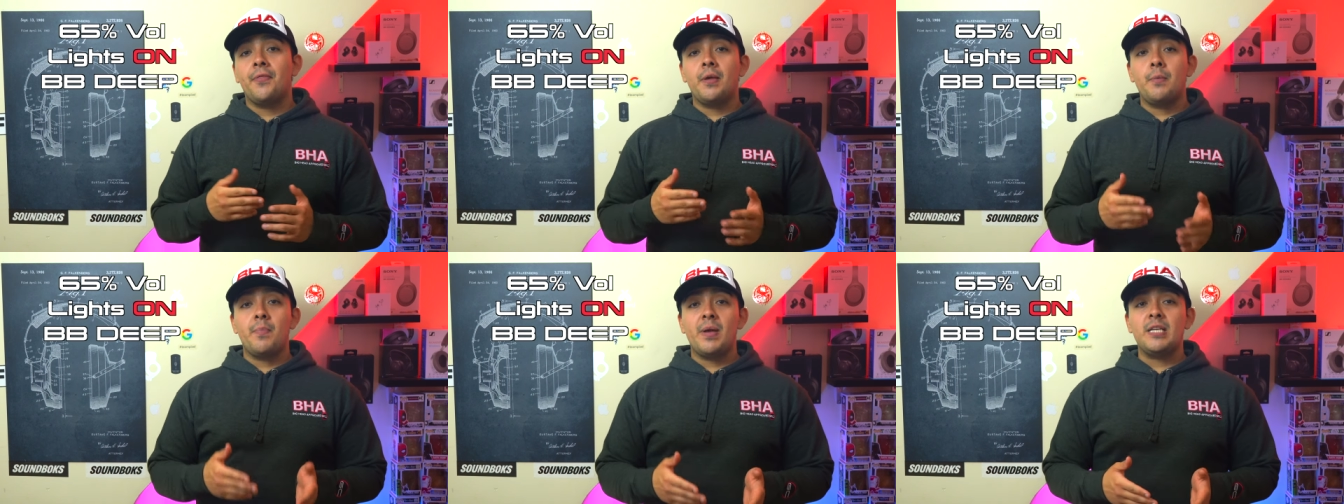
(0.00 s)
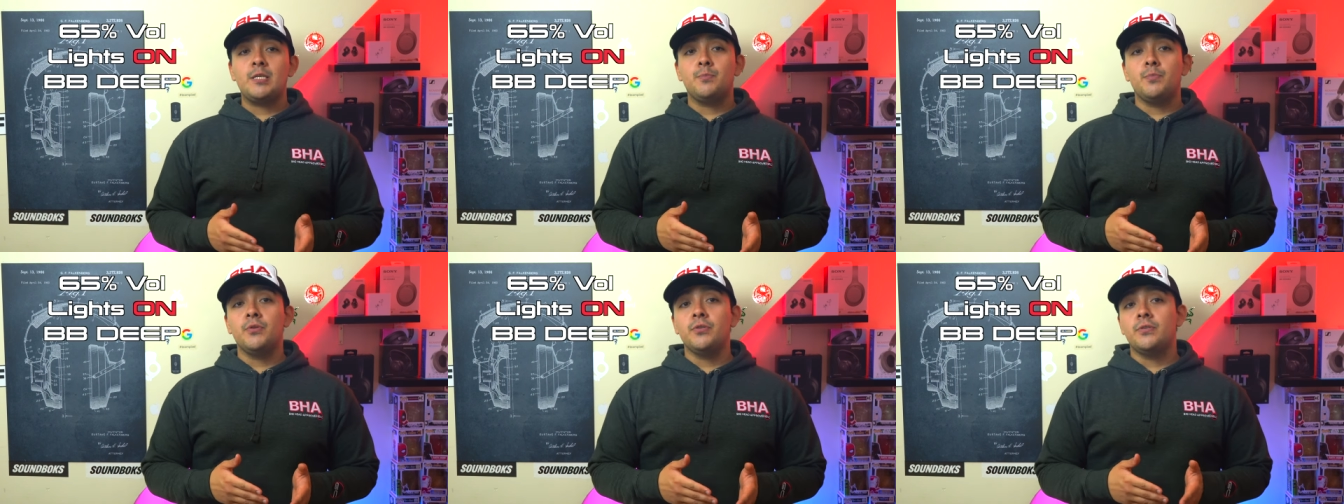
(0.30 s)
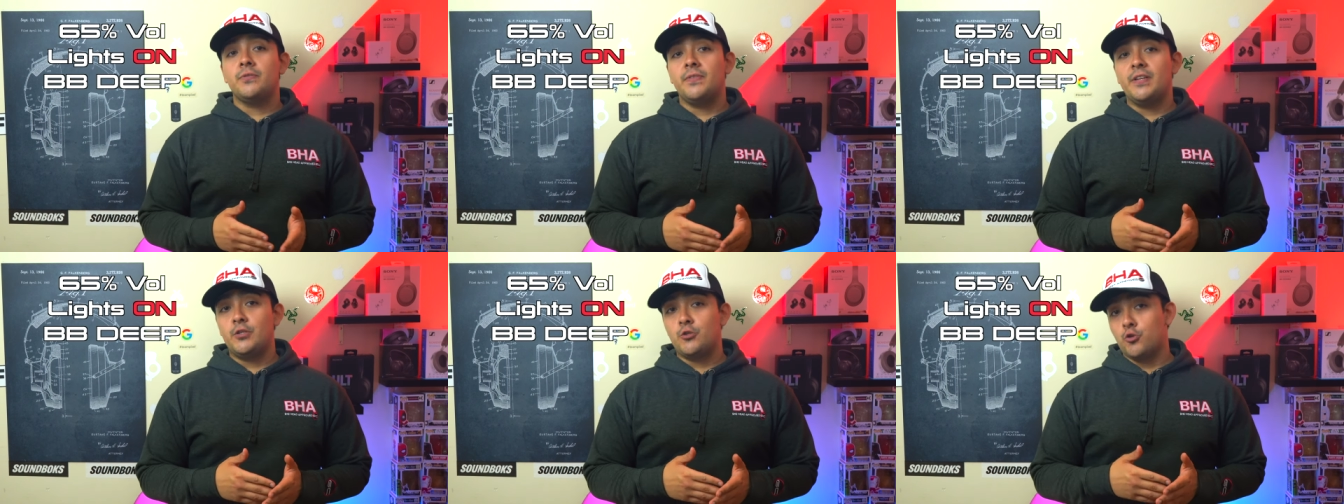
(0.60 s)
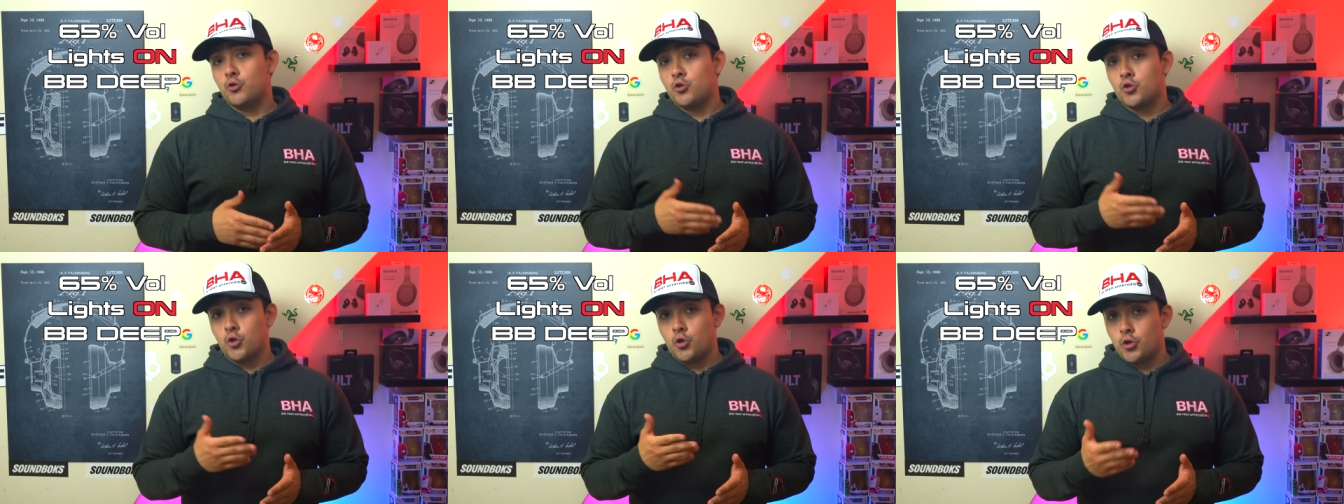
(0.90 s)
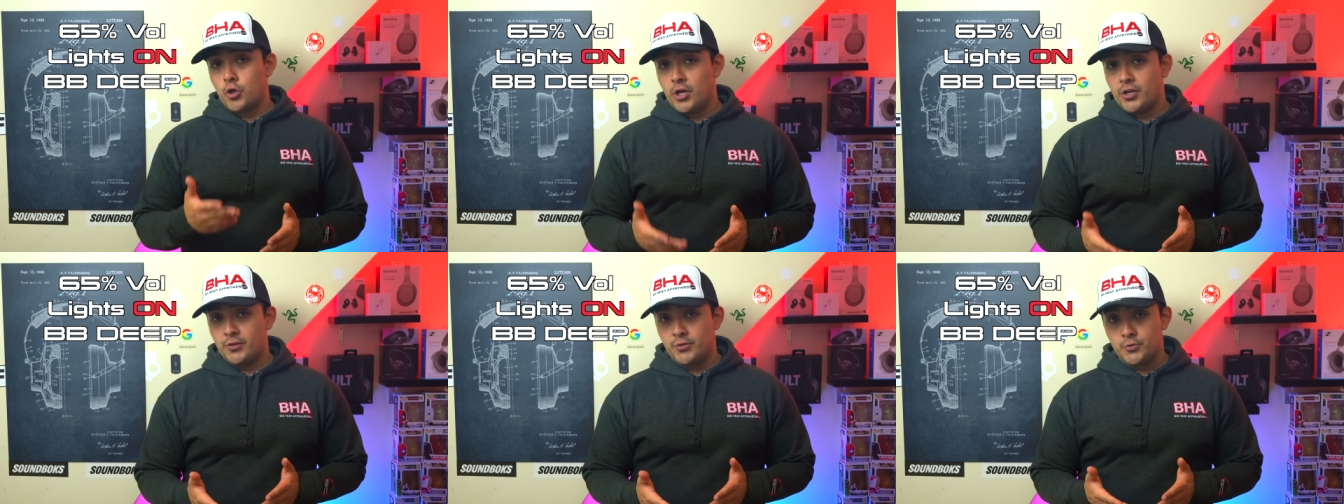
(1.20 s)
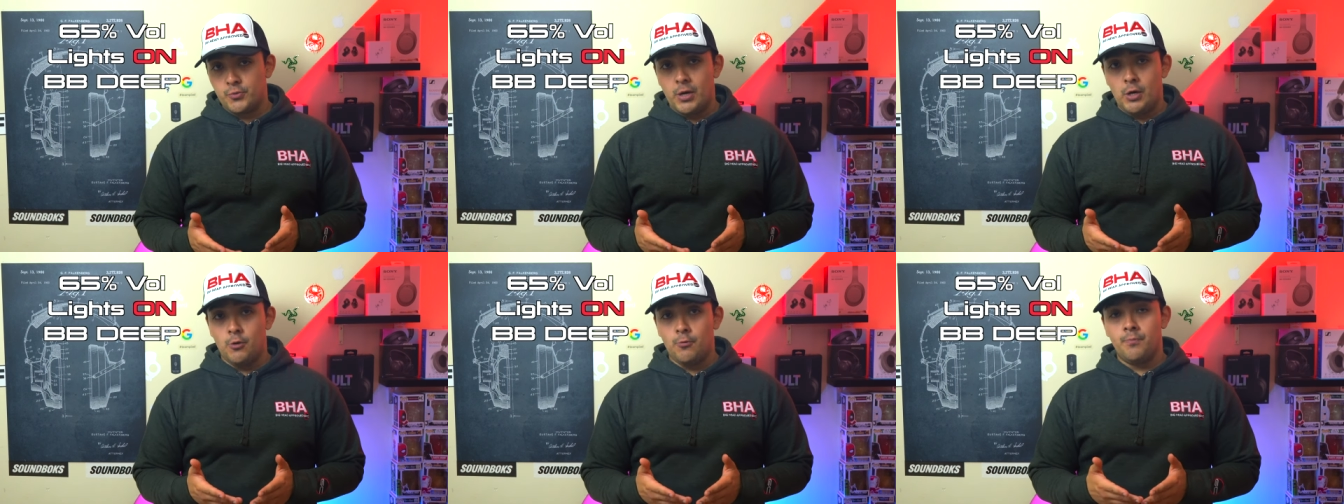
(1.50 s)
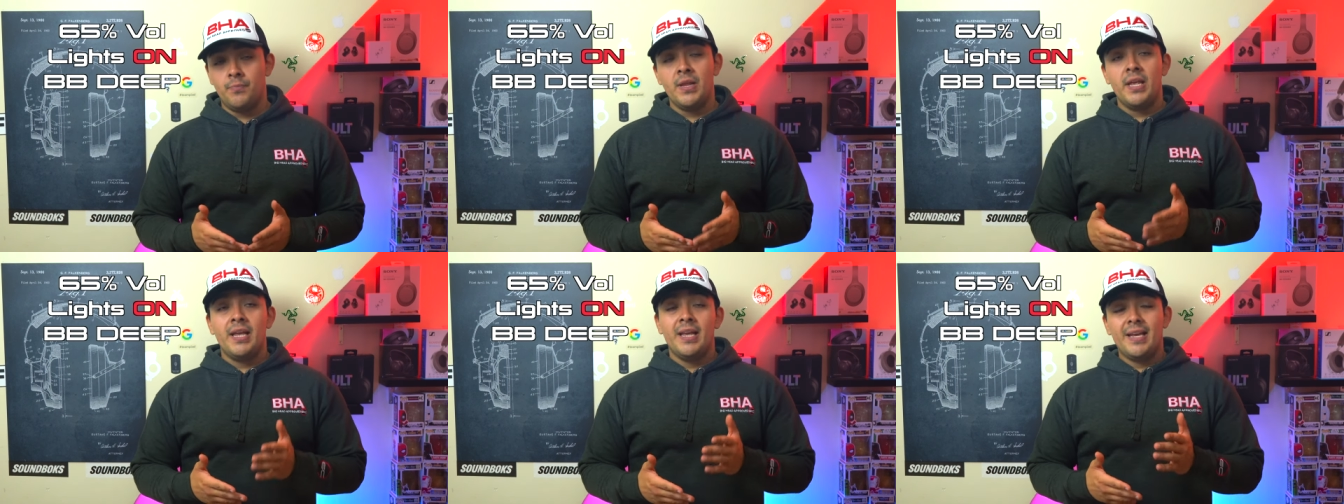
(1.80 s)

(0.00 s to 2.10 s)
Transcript: the bass boost feature turned on as well